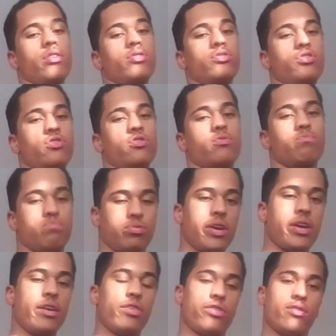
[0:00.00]
just
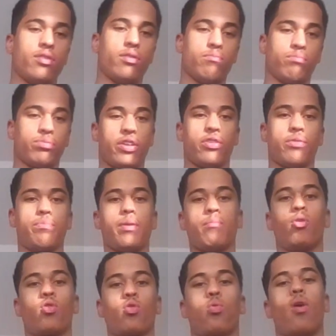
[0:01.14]
breathe and breathe a bit
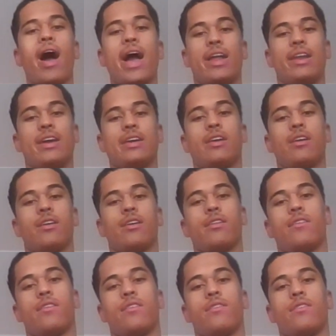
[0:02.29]
more quietly
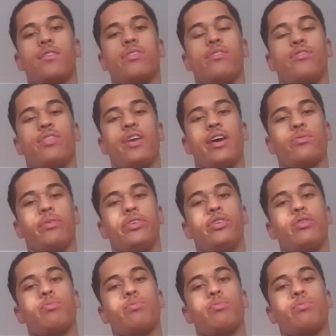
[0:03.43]
if that's what you